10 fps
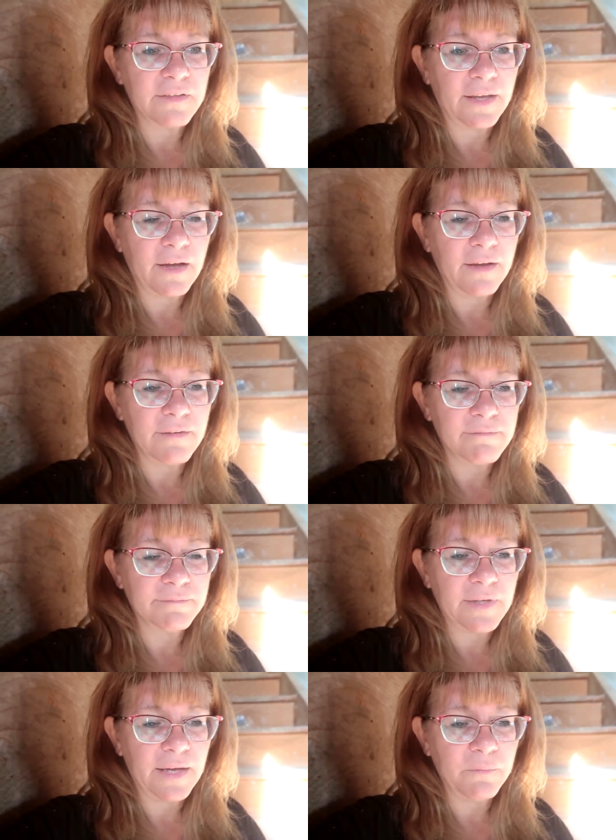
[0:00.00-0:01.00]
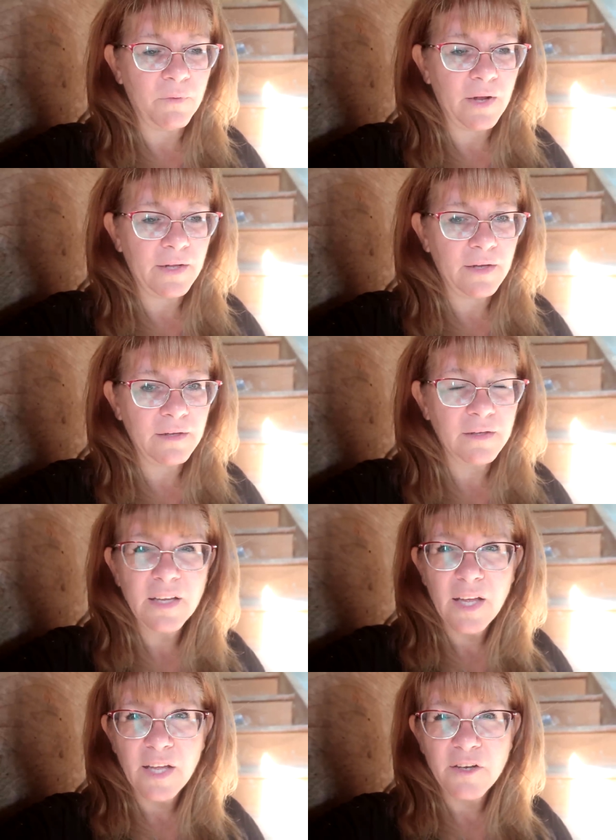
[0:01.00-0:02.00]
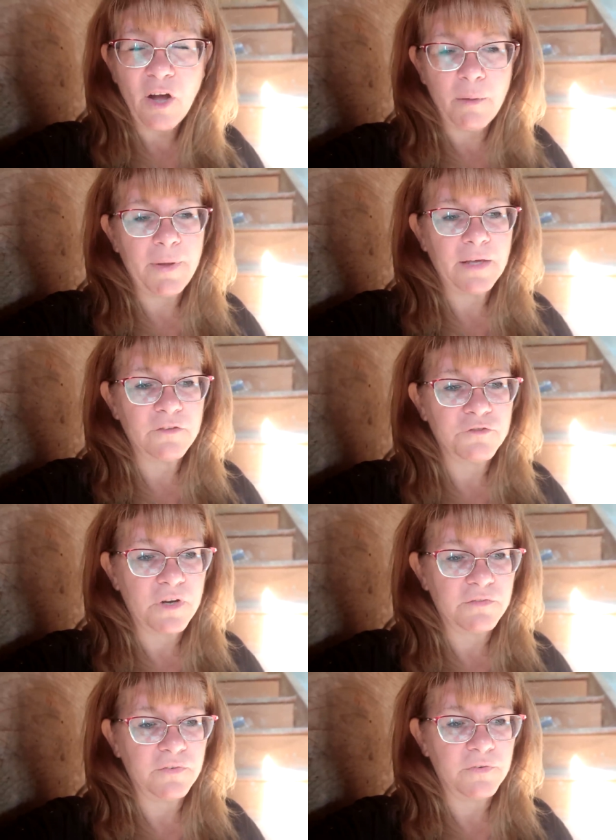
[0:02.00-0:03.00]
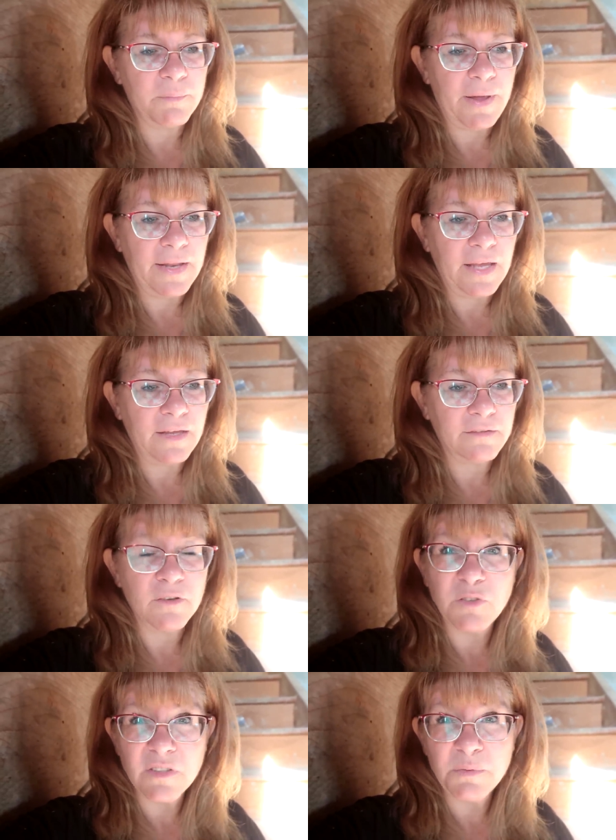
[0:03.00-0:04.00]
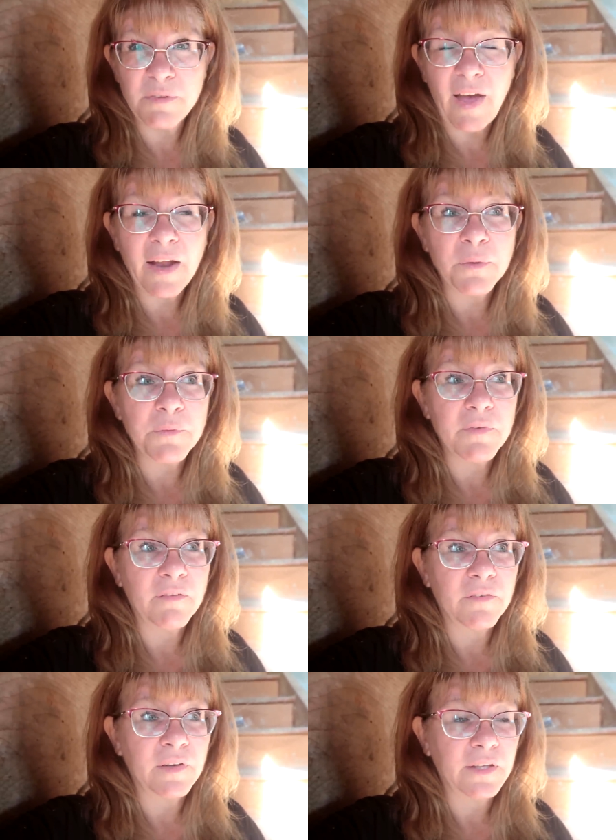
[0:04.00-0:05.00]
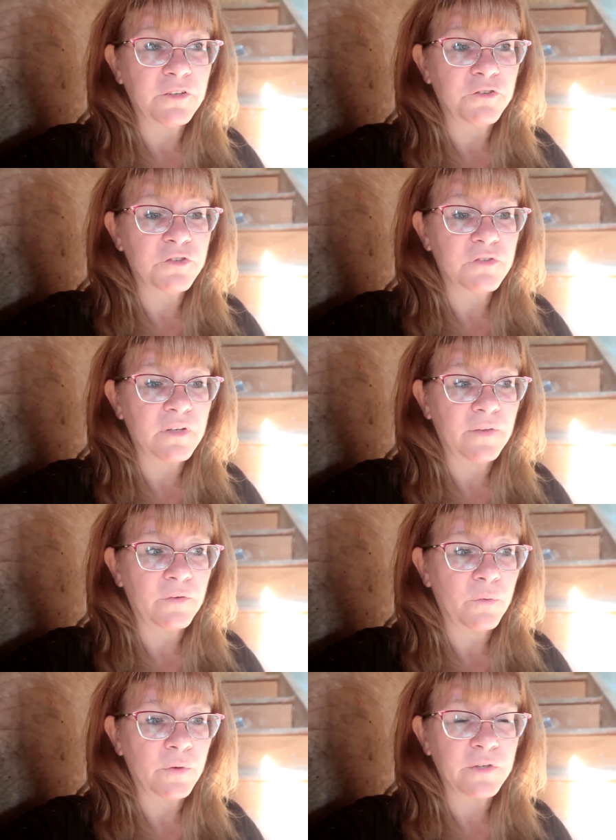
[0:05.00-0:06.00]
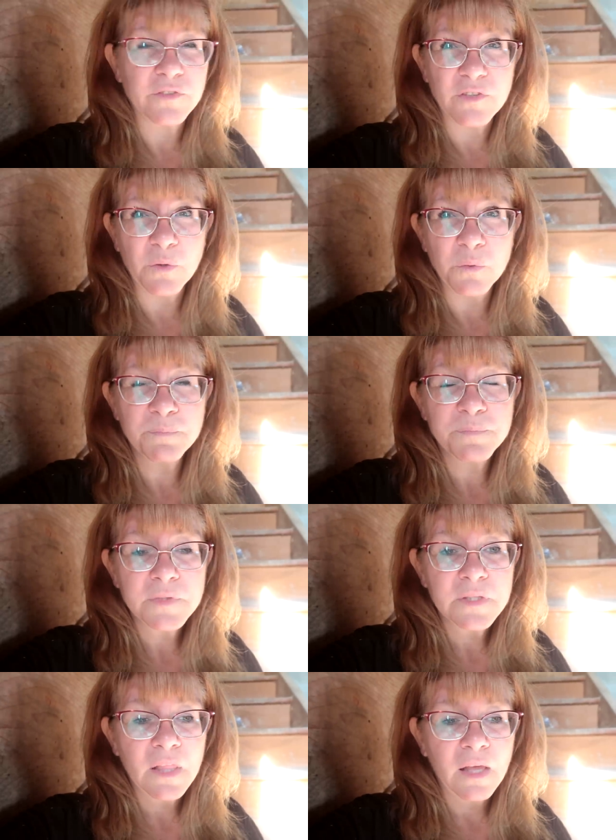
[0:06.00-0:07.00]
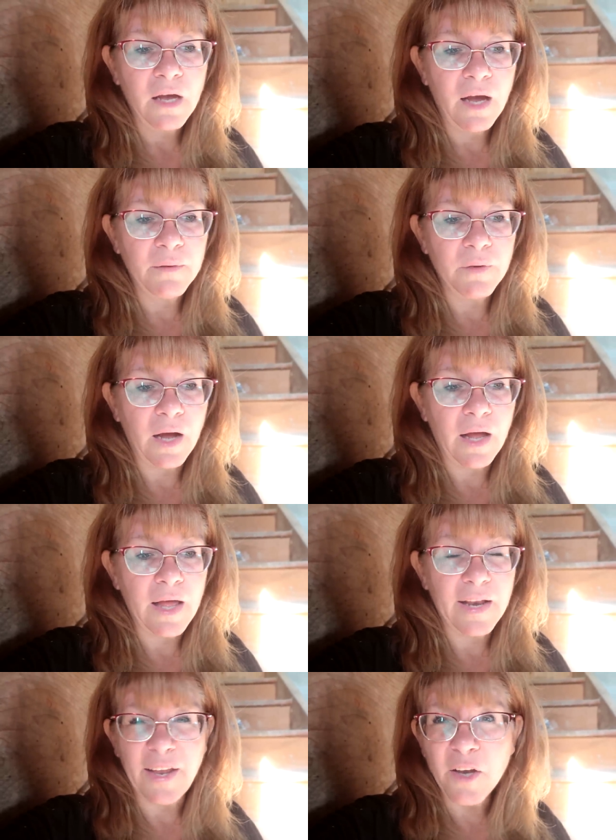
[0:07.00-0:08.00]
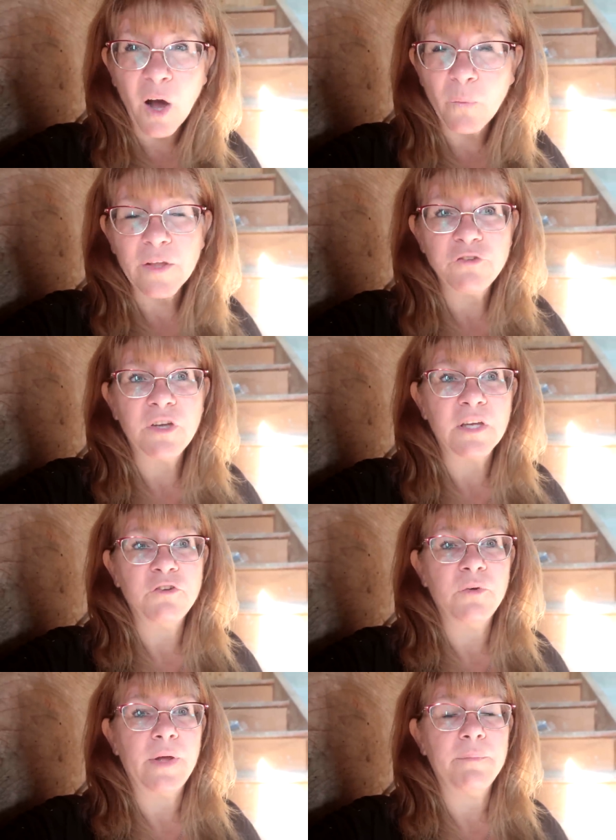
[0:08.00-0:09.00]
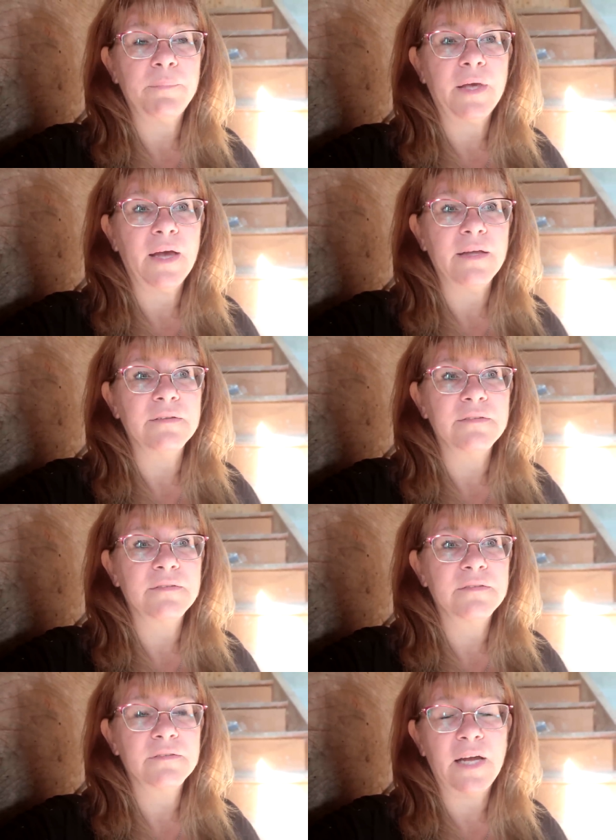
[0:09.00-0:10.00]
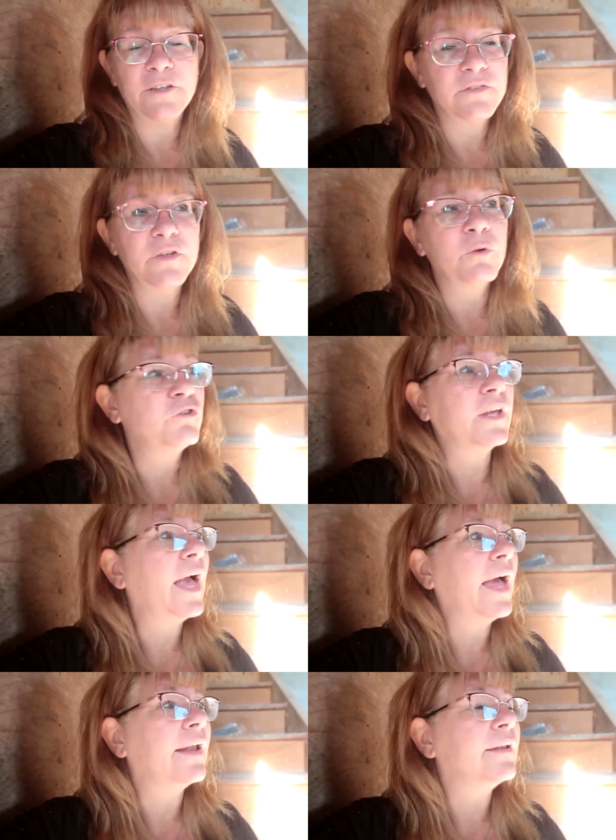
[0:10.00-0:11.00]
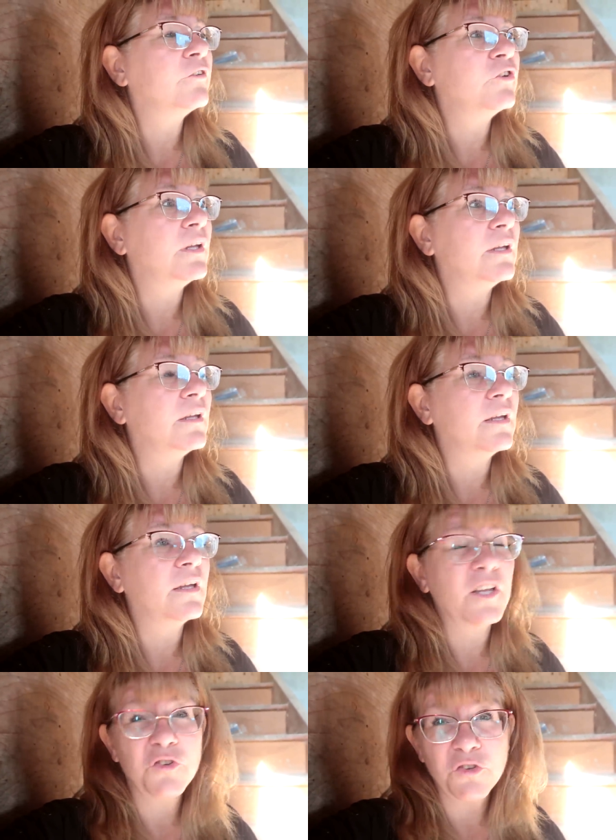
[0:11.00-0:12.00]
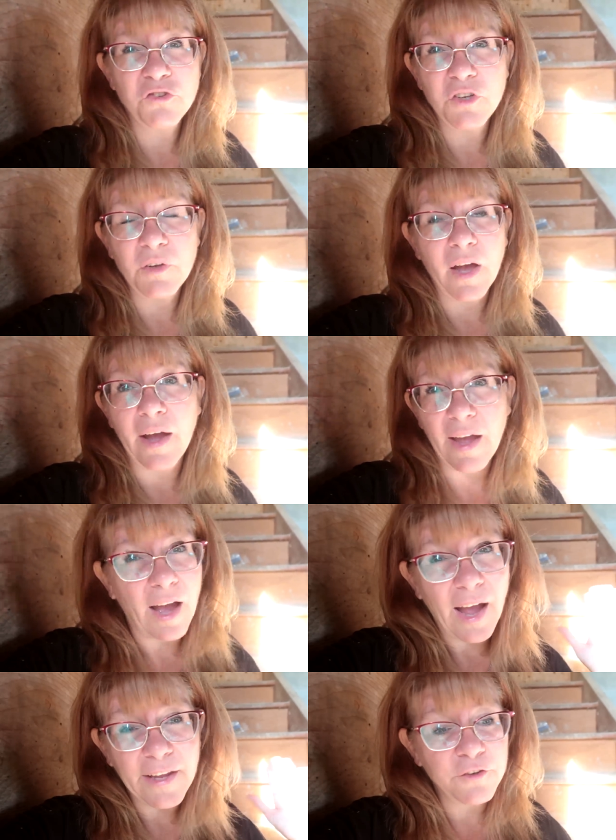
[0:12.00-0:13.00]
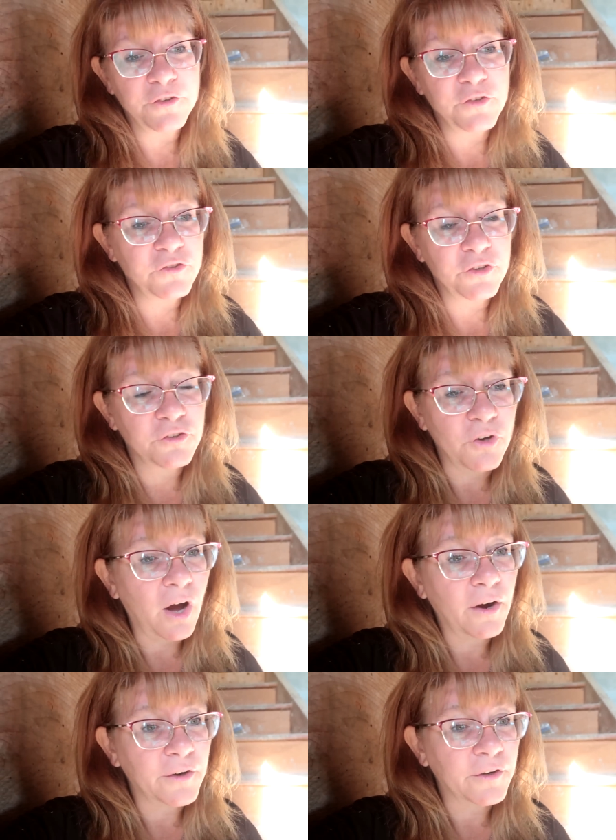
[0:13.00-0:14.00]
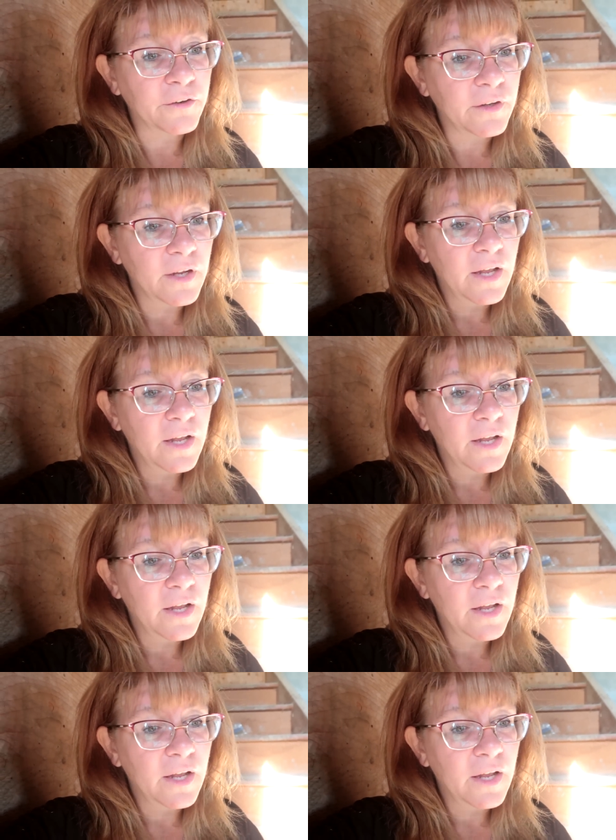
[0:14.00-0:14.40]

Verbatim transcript: Like I I want to not make it stressful for Penny. So since we've had her, we've never really introduced another horse. So I, I and I know that she can do it because I just know she can. She intro she I, I introduced her to our herd.